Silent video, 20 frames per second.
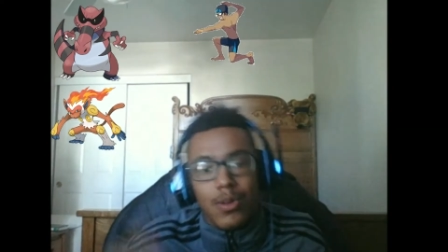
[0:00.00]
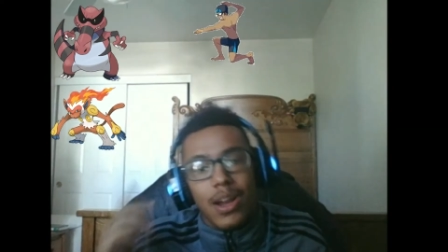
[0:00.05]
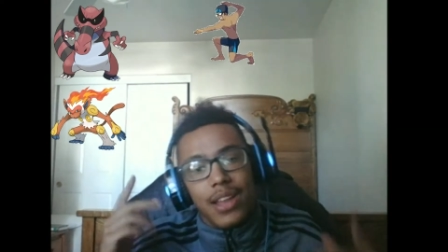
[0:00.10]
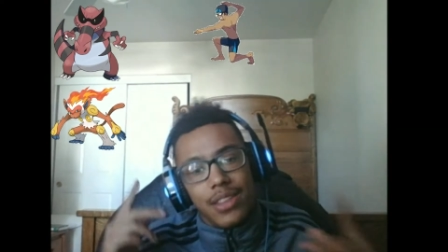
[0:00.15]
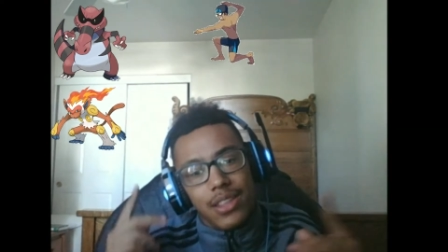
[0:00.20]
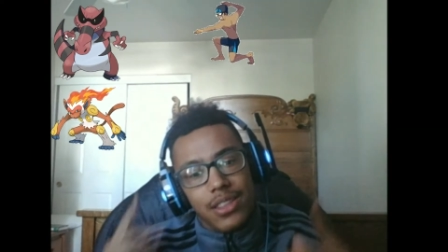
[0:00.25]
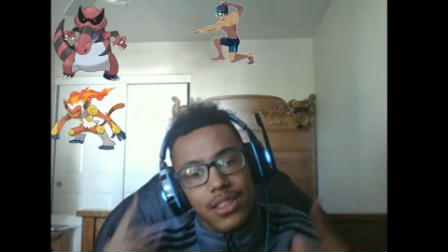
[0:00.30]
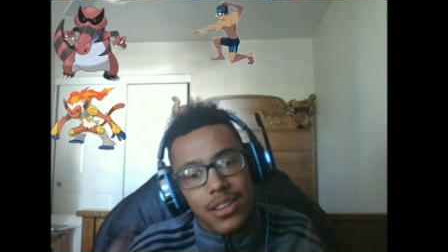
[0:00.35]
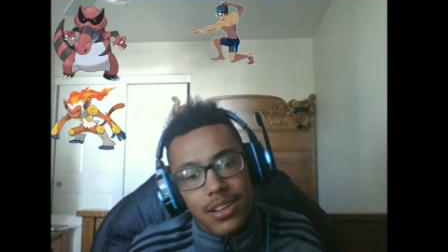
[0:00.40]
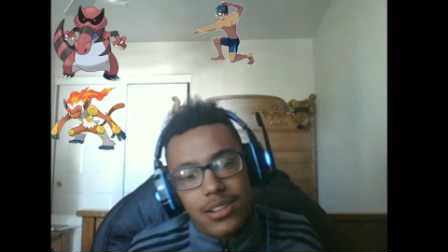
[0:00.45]
And
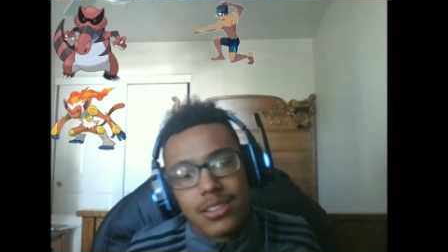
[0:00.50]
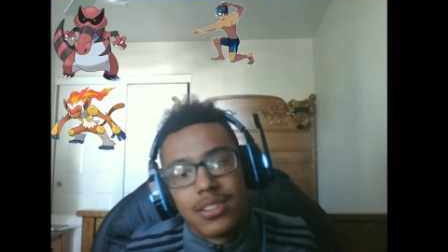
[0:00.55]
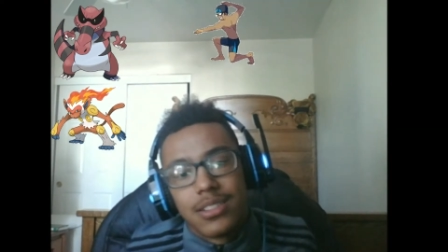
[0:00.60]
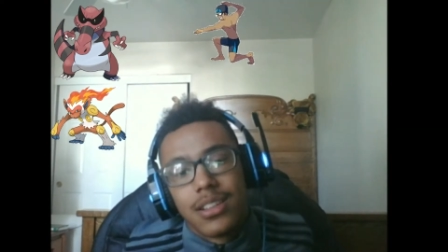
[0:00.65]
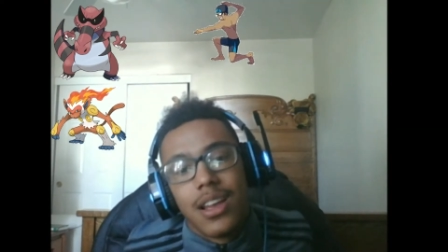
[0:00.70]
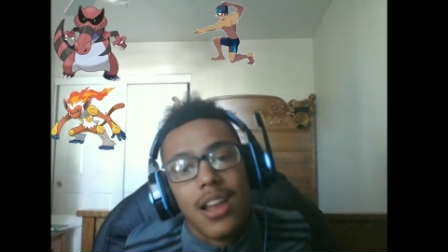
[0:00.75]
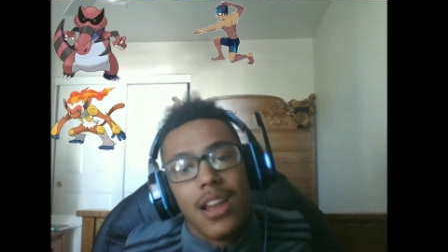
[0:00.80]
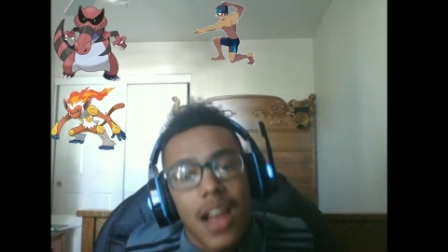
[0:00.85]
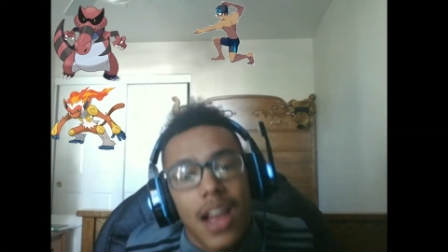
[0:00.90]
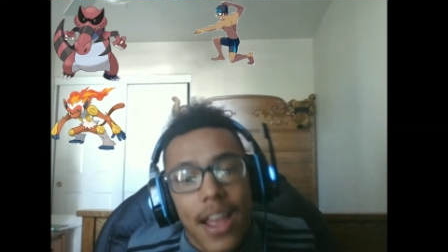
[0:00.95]
then there's
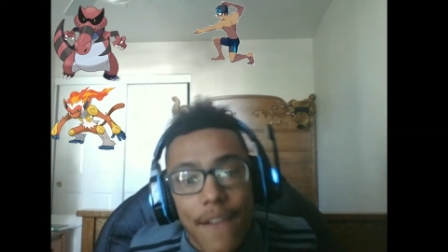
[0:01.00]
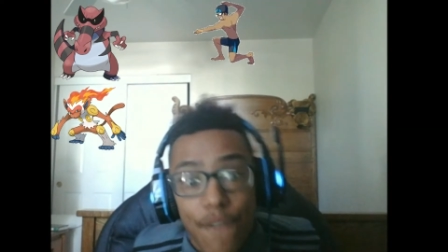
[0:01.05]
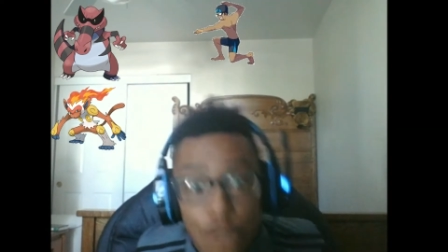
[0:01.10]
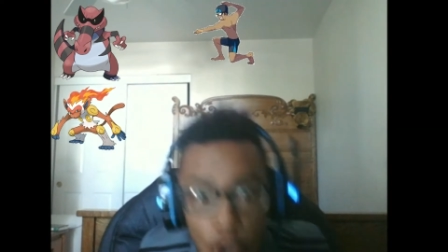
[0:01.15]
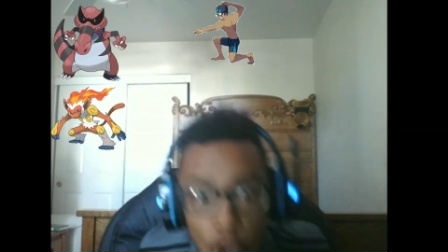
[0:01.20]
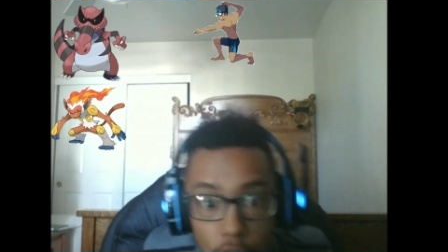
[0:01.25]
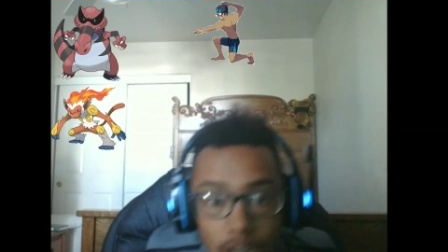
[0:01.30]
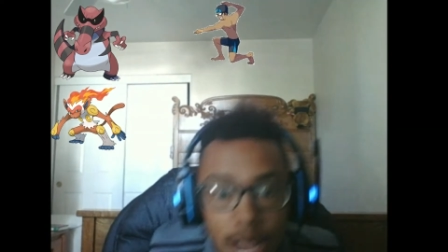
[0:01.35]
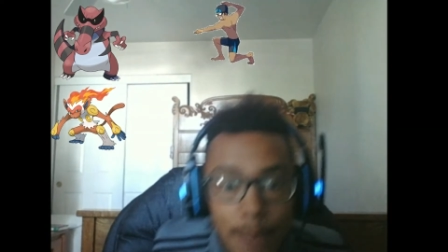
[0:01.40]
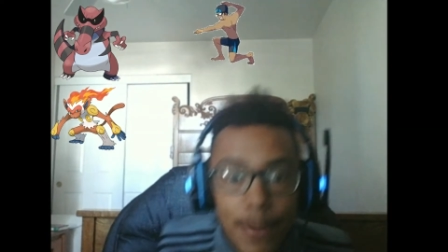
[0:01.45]

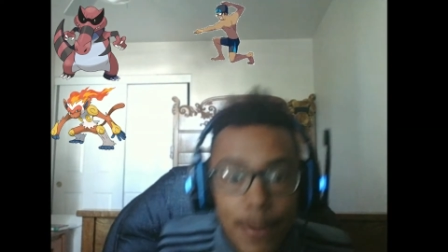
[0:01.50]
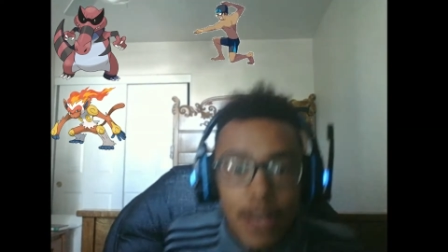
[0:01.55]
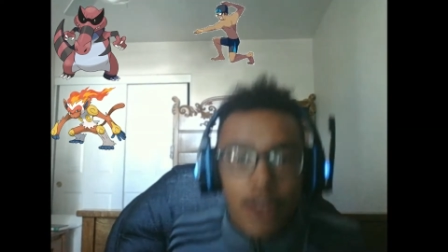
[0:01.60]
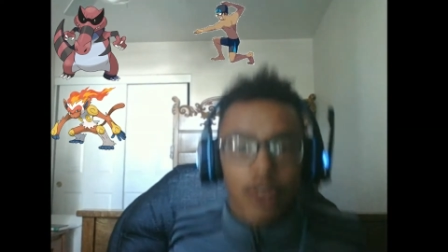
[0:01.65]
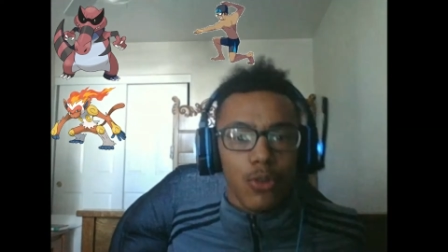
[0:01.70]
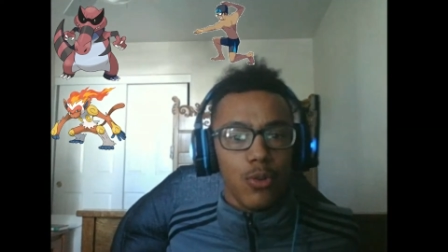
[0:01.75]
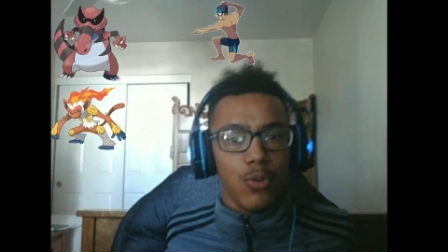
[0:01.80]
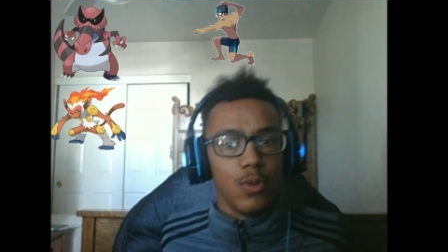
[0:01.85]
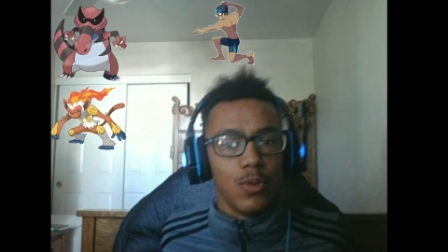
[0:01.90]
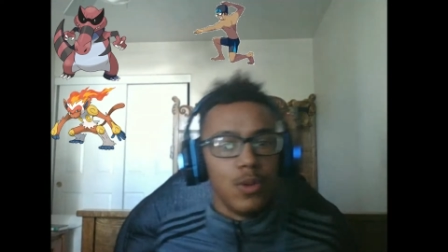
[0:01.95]
Infernape here,
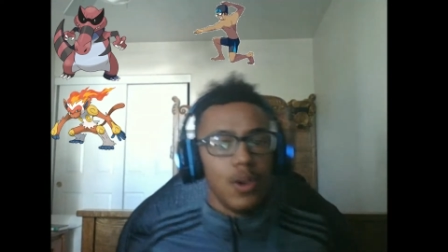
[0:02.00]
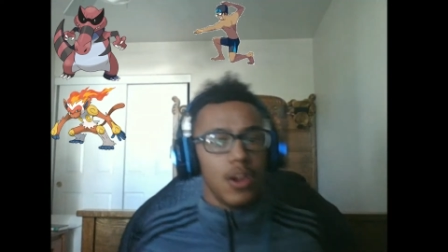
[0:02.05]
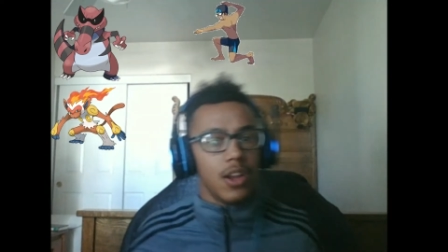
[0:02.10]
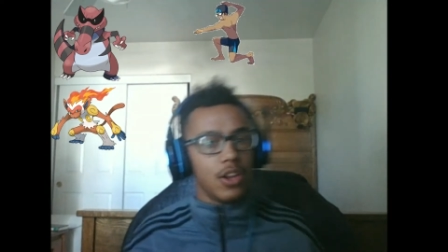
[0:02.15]
who,